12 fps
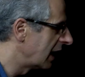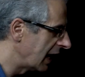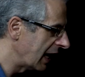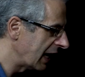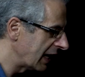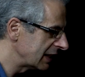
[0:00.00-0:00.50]

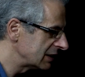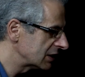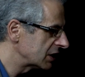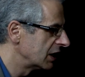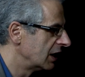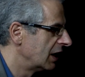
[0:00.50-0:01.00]

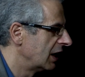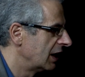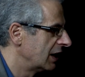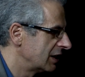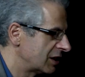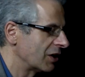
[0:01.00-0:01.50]
And
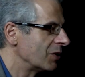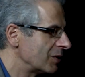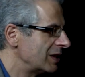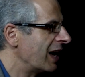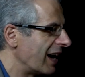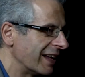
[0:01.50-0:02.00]
so,
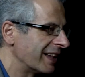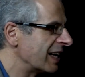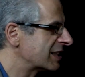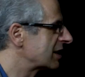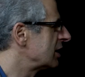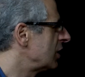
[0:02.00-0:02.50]
yeah,
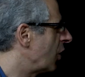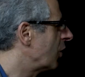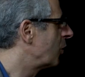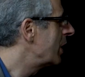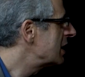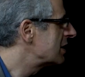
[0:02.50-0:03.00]
that's a
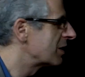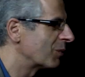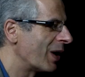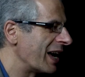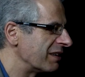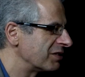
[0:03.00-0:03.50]
long-winded
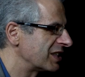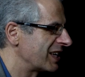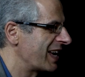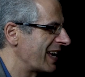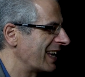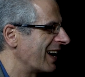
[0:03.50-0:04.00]
way of
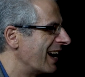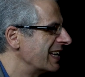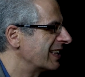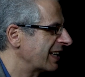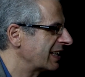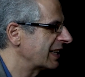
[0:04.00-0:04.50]
saying
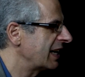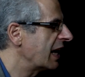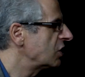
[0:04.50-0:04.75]
I think the